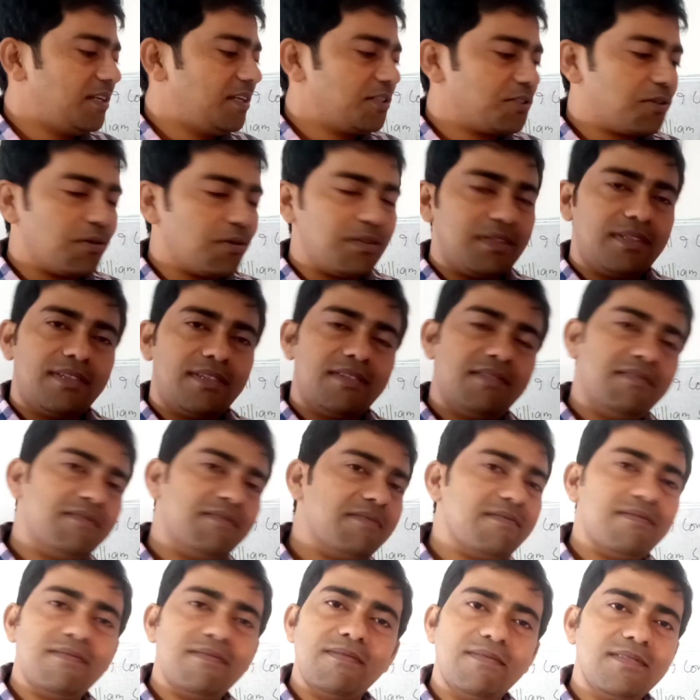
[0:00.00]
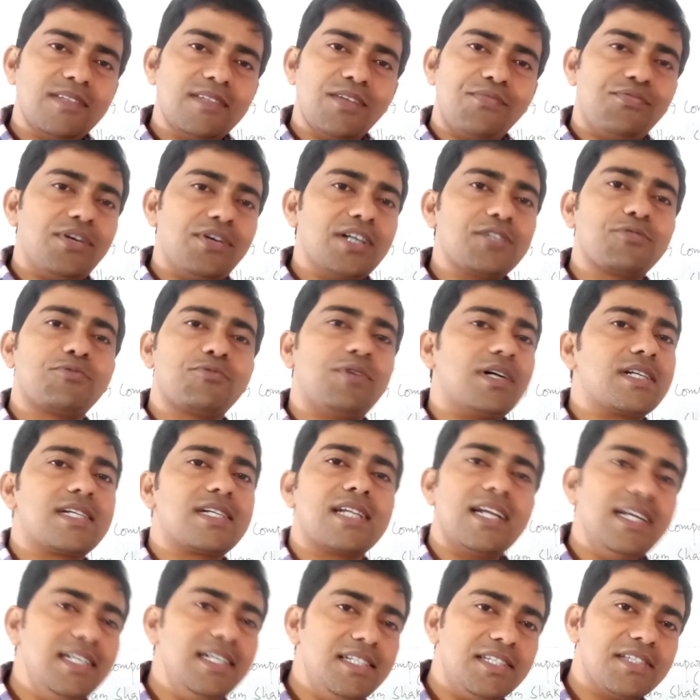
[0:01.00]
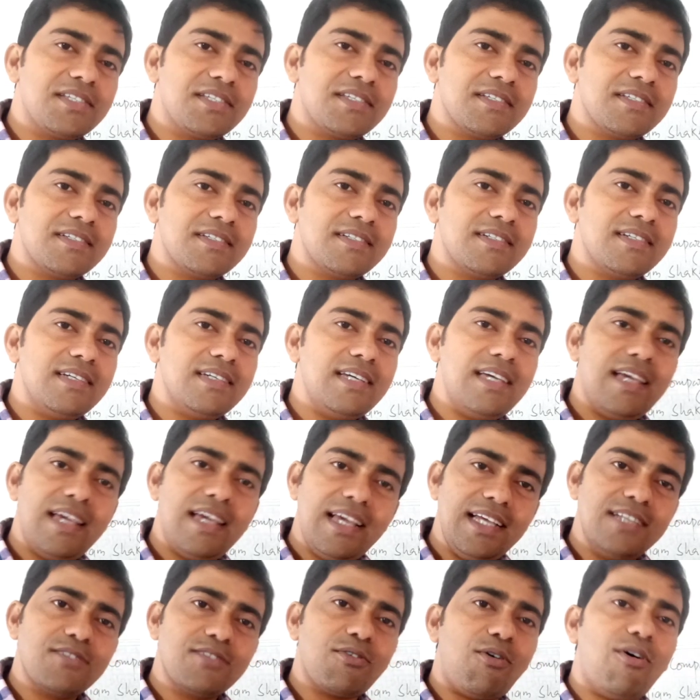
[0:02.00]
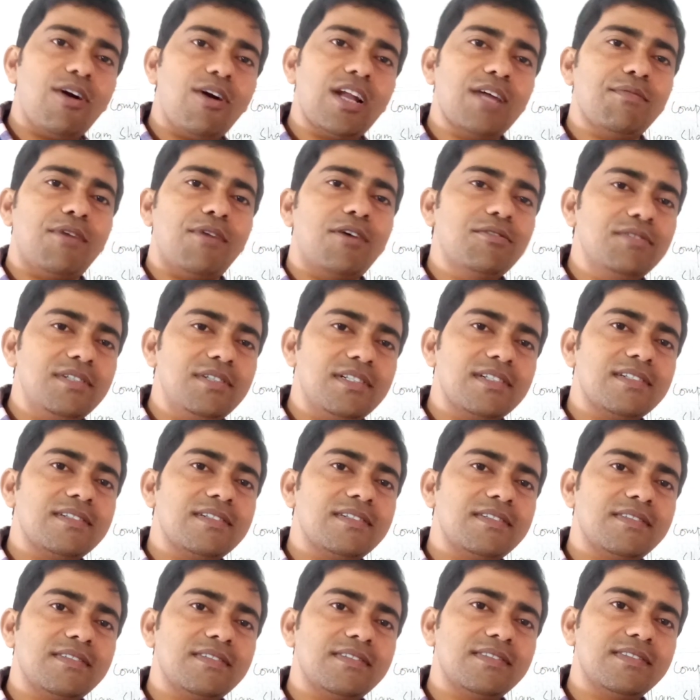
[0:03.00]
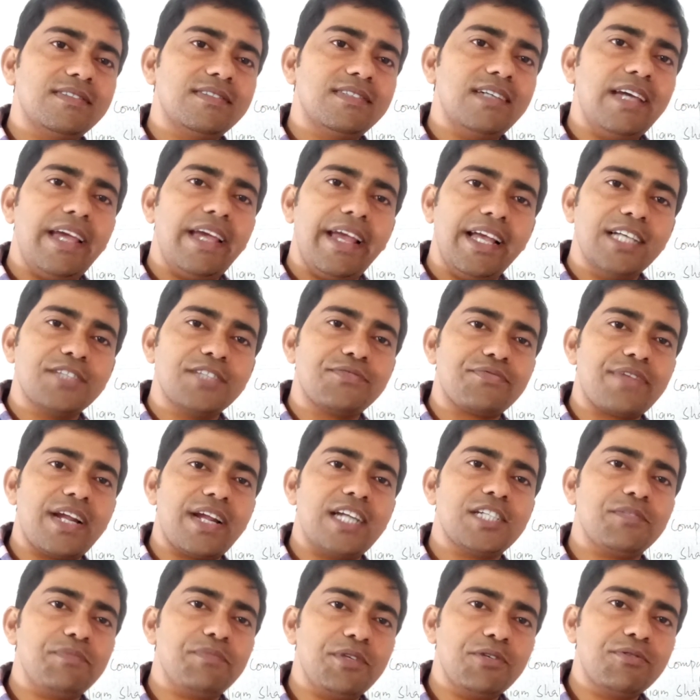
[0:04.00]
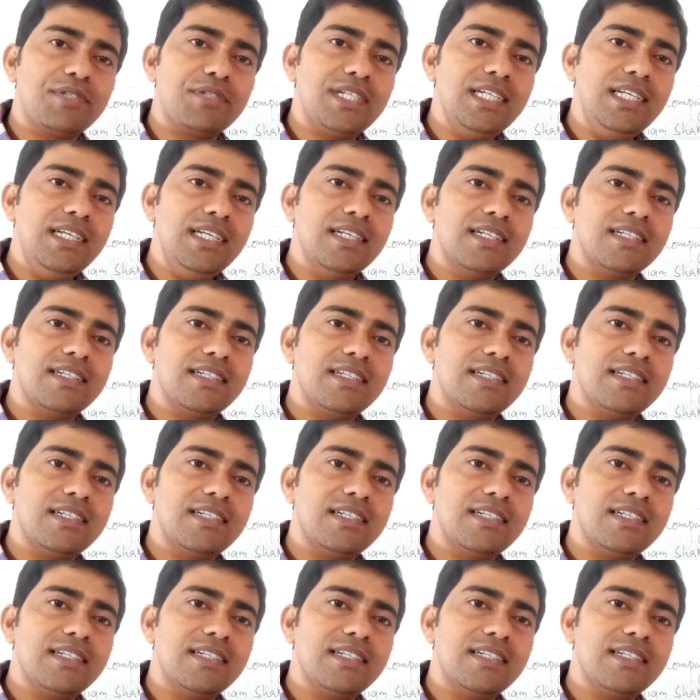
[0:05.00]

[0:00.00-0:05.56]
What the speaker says: So the first quatrains is all about his friend's beauty,